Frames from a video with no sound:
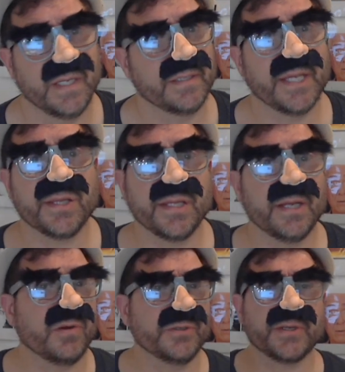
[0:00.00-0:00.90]
They
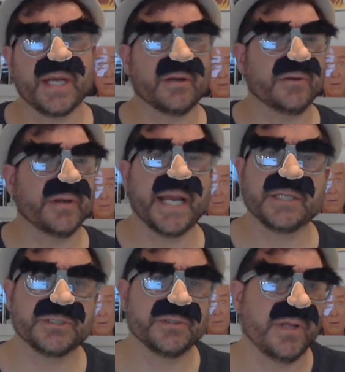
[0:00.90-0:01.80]
said, "Oh, your
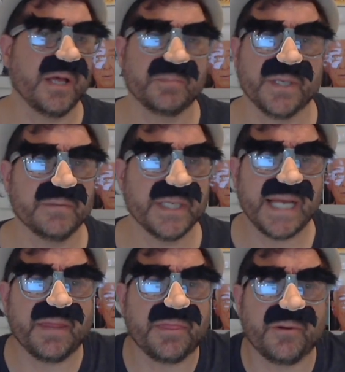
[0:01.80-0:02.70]
congregation will help you." They
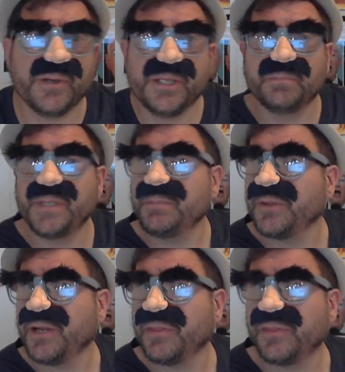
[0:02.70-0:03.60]
got 30 people
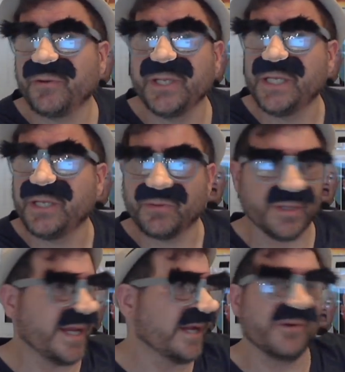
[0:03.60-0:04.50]
there, 30 years.
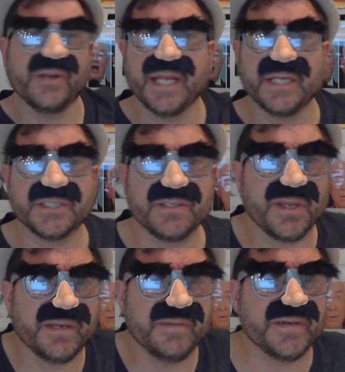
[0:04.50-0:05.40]
The congregation
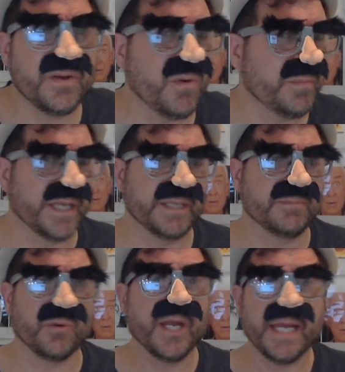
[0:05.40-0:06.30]
doesn't even know him
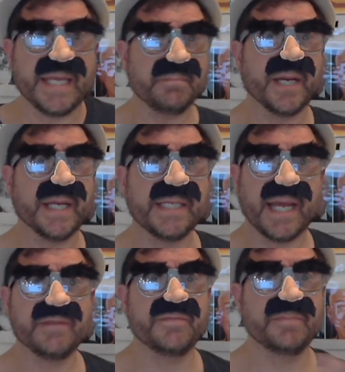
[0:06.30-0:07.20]
anymore. It might
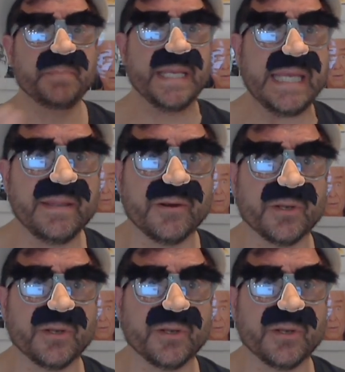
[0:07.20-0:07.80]
not even be there.